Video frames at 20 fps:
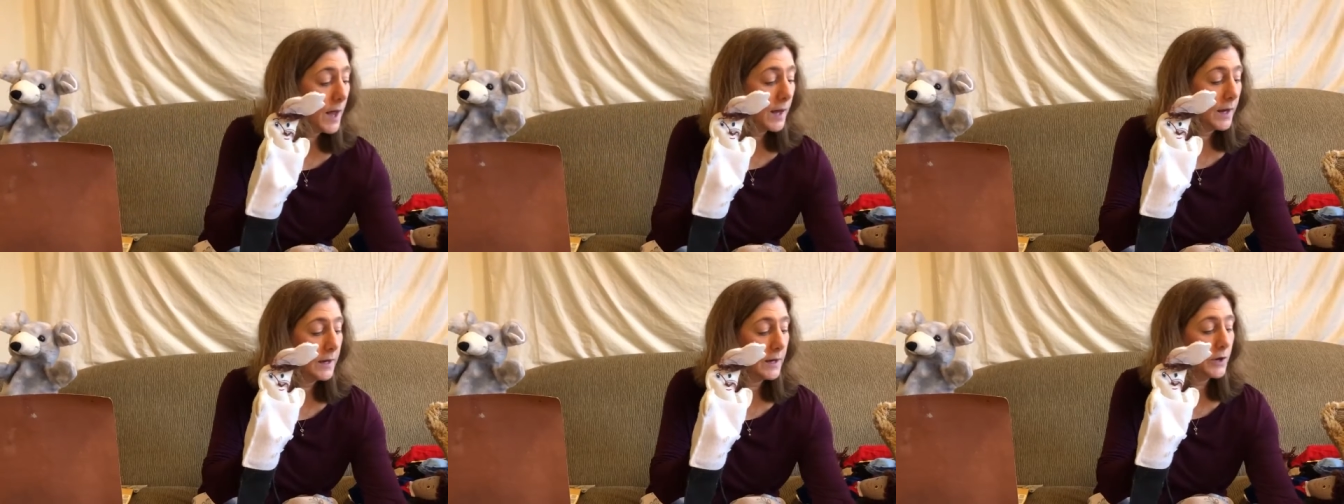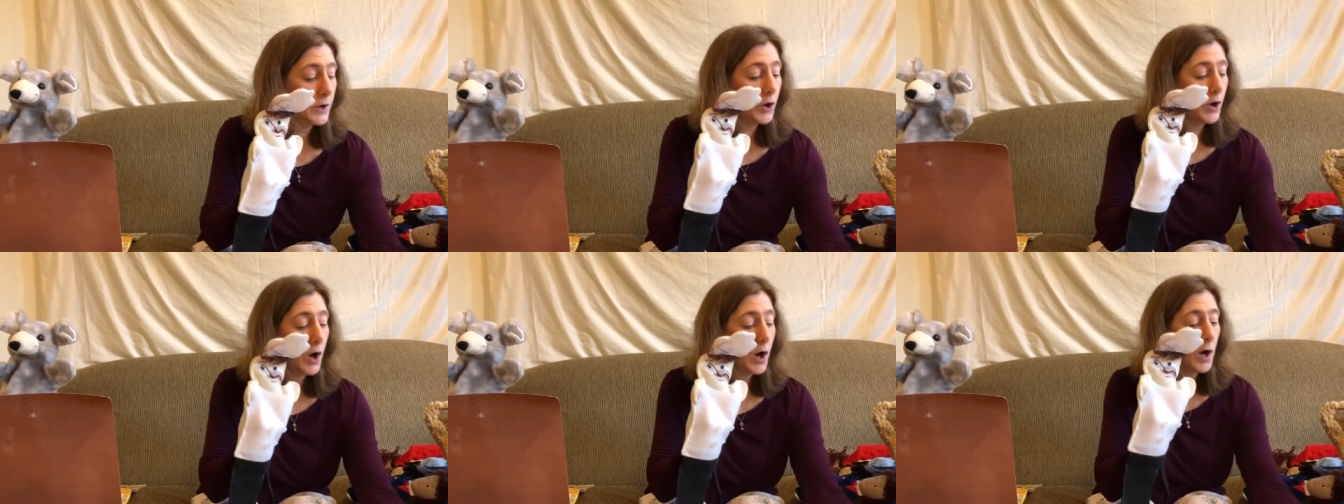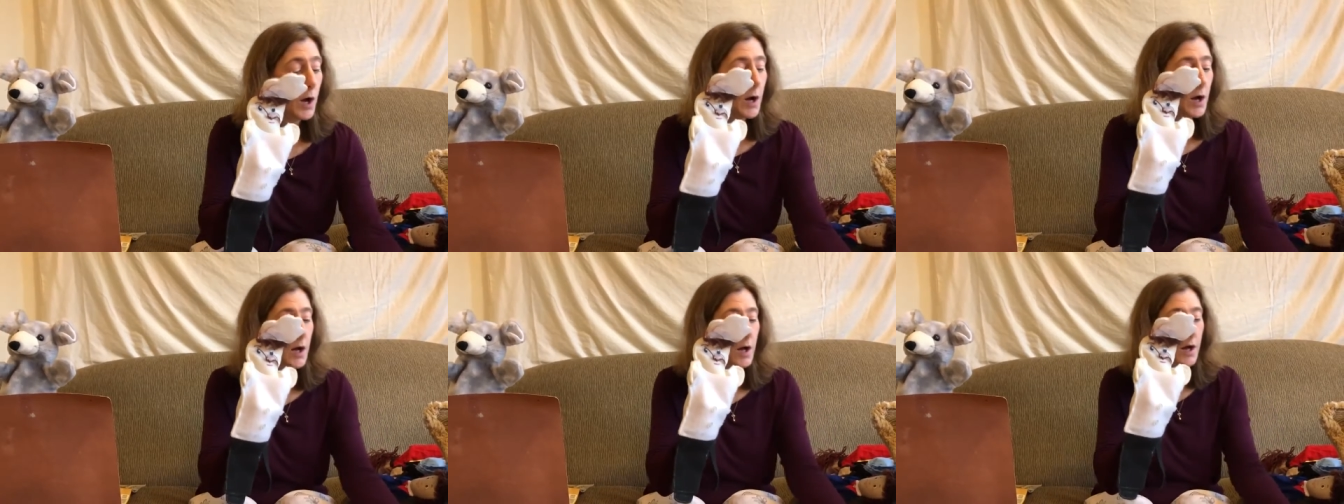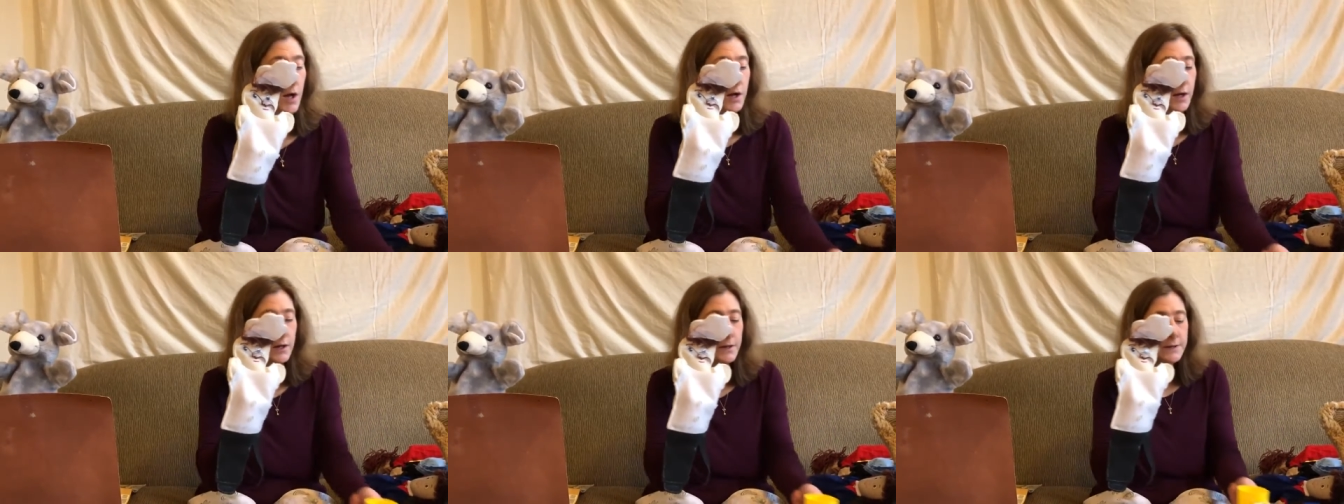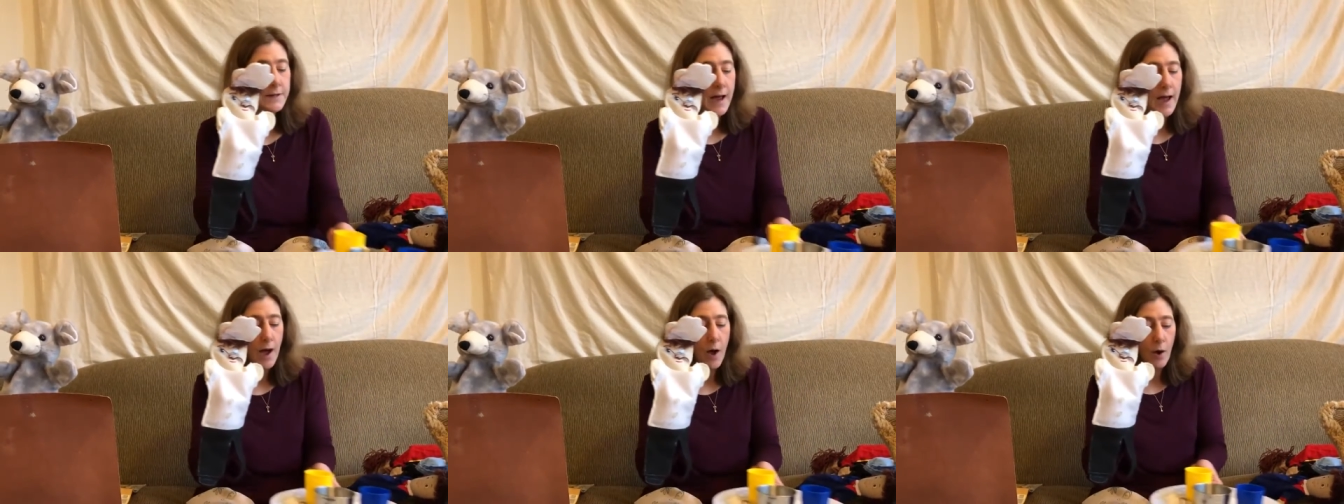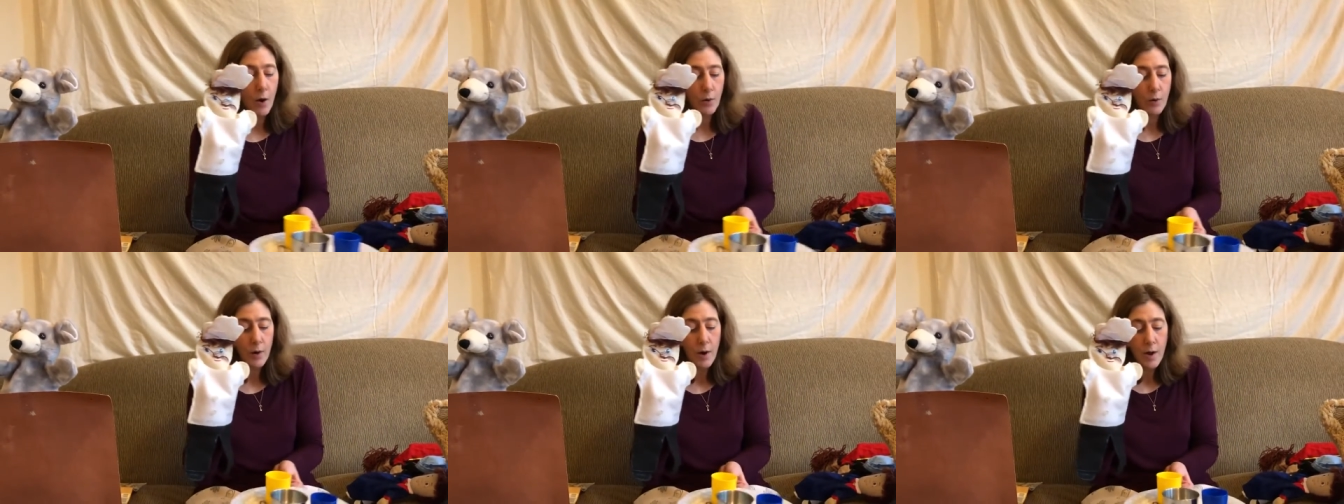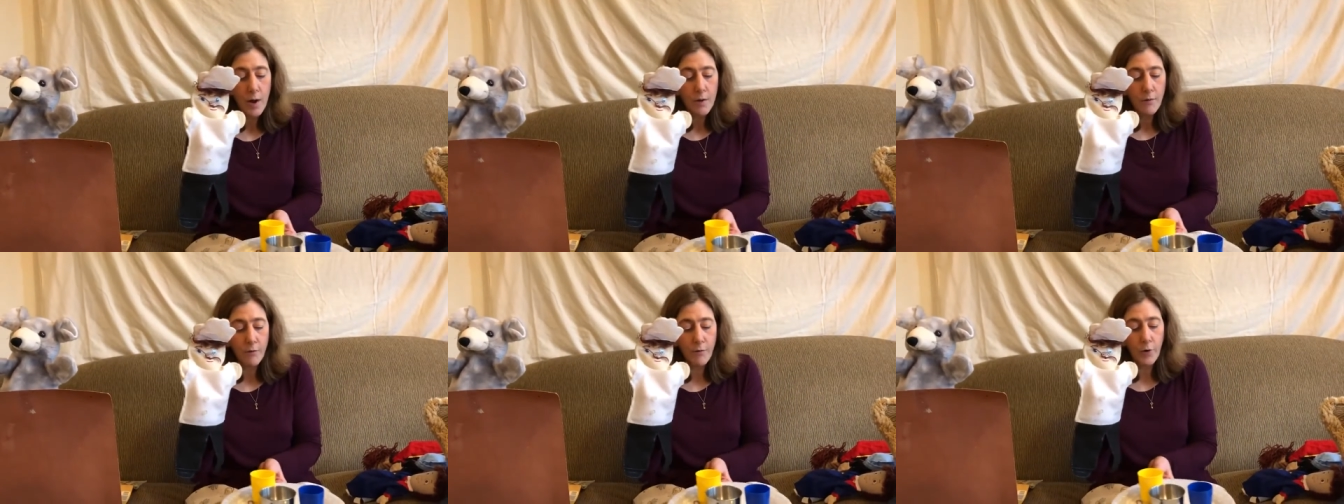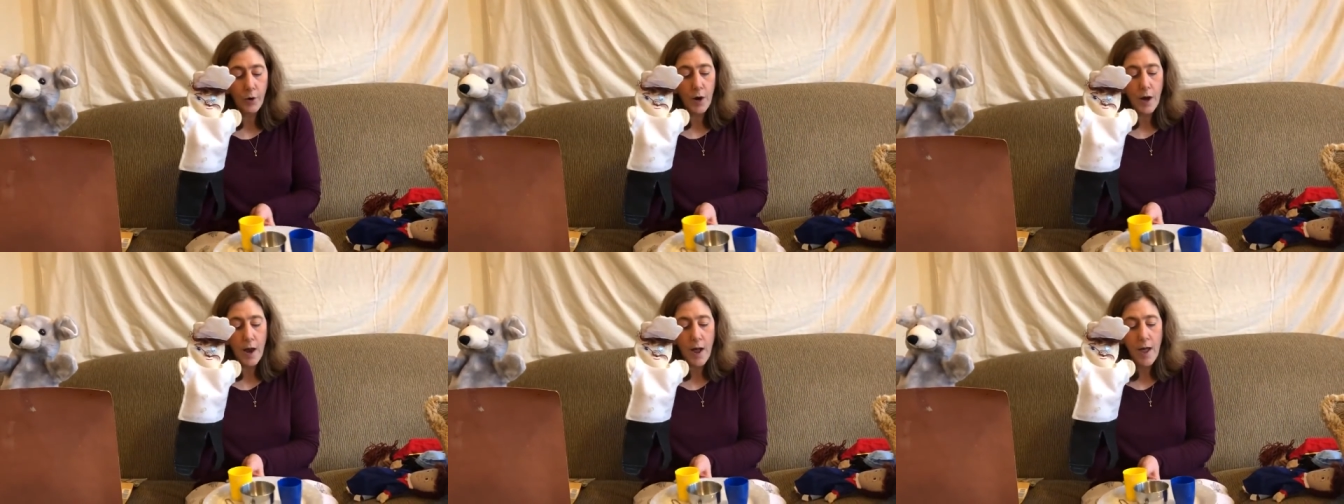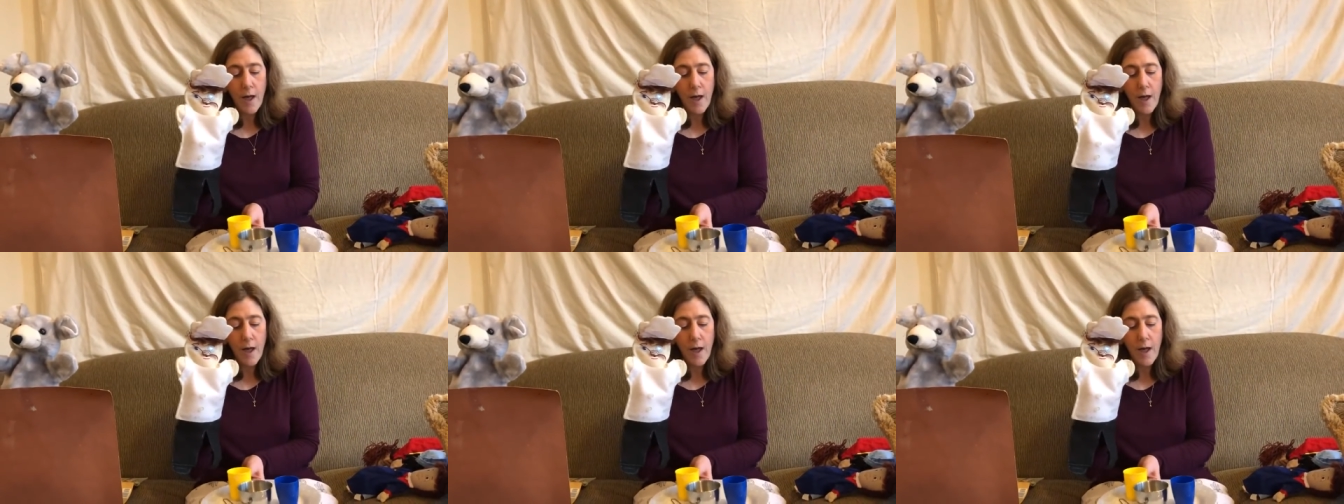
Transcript: And he called out for